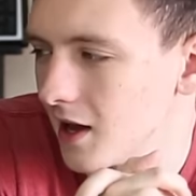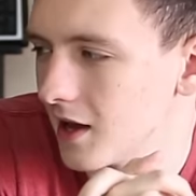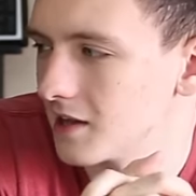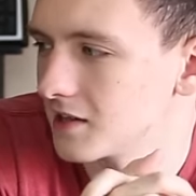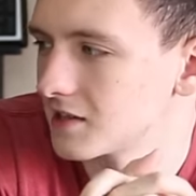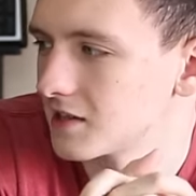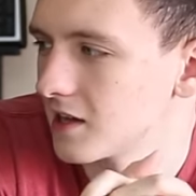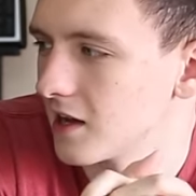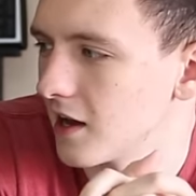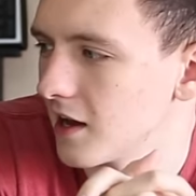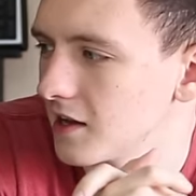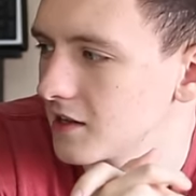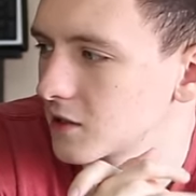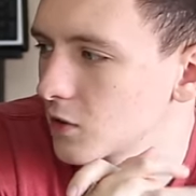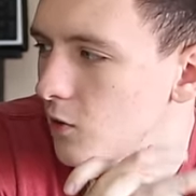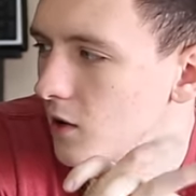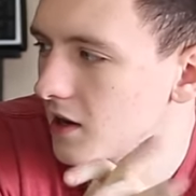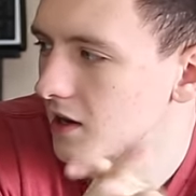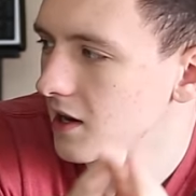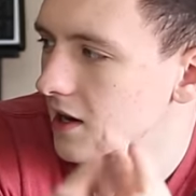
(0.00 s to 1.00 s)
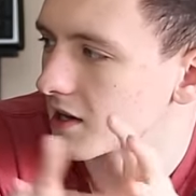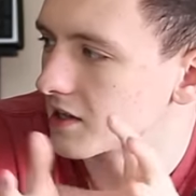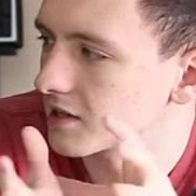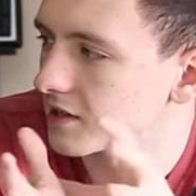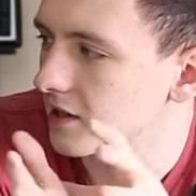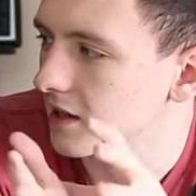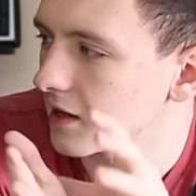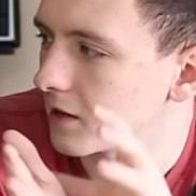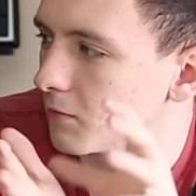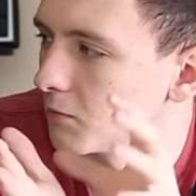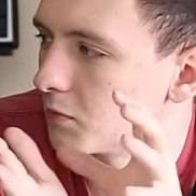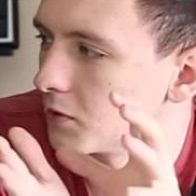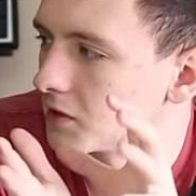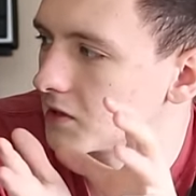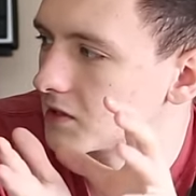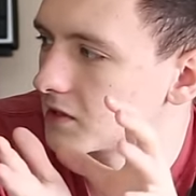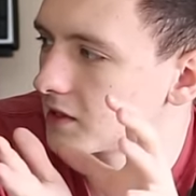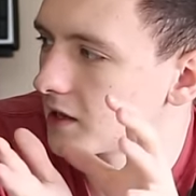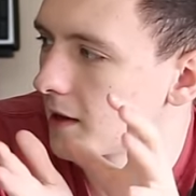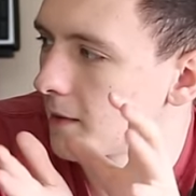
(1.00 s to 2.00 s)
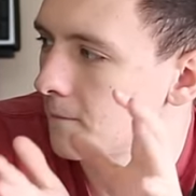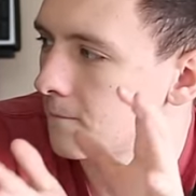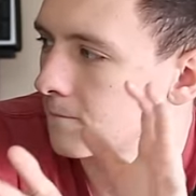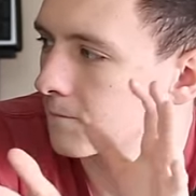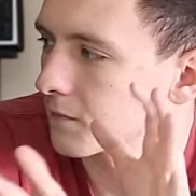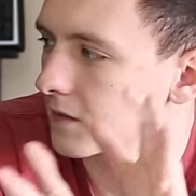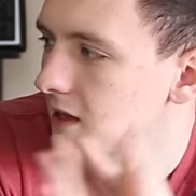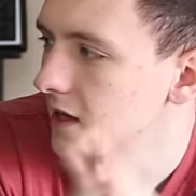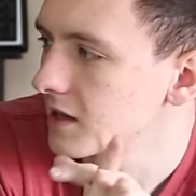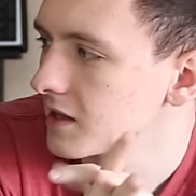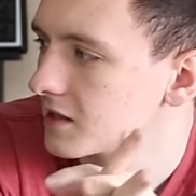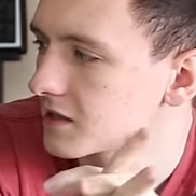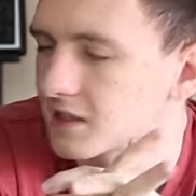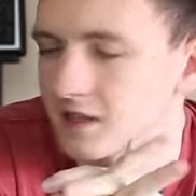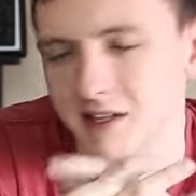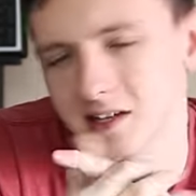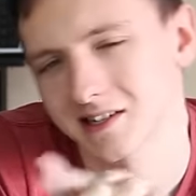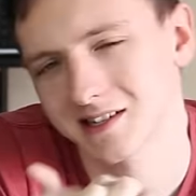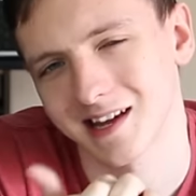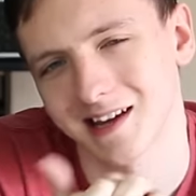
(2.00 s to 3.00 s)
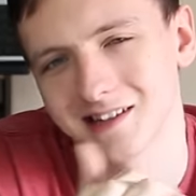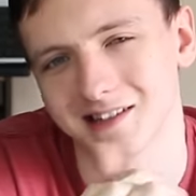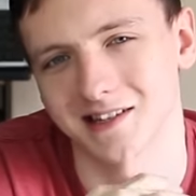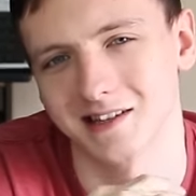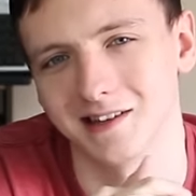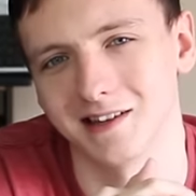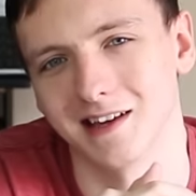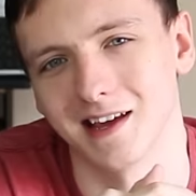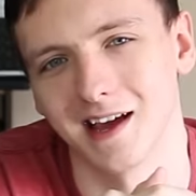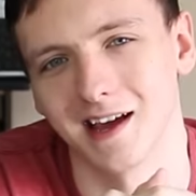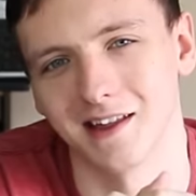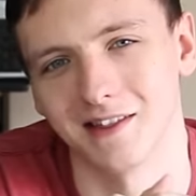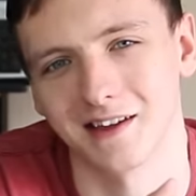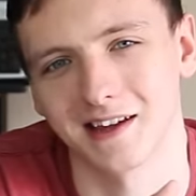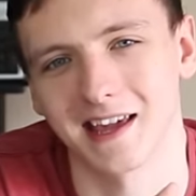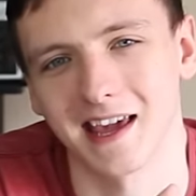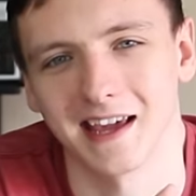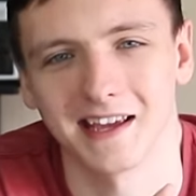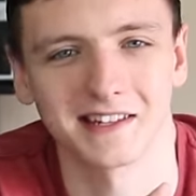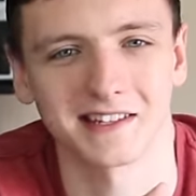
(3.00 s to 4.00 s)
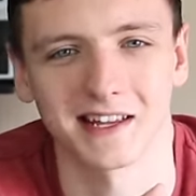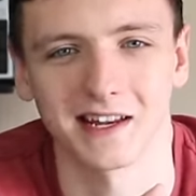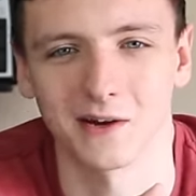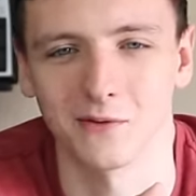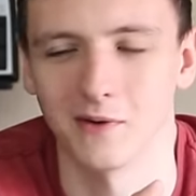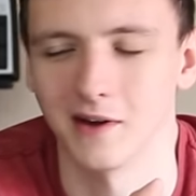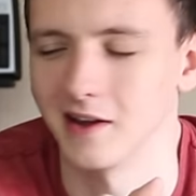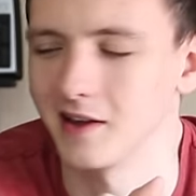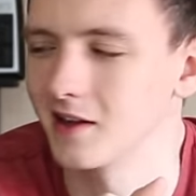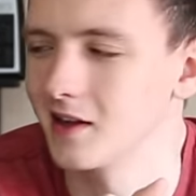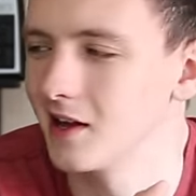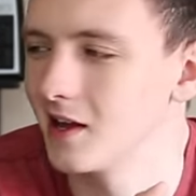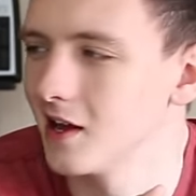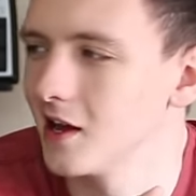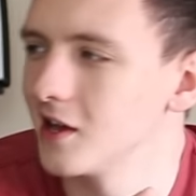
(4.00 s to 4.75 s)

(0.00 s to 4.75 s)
It's, uh, it's quite a nice thing, but um, yeah, let's, let's get into the, the case anyway.